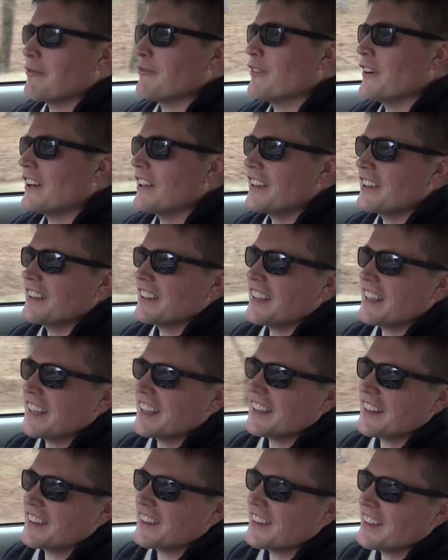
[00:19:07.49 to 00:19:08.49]
Fun
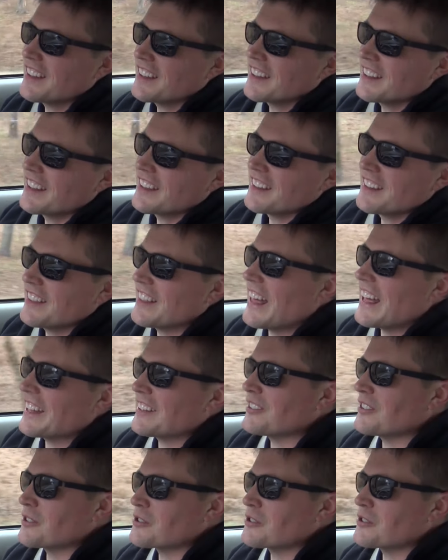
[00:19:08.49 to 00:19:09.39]
in that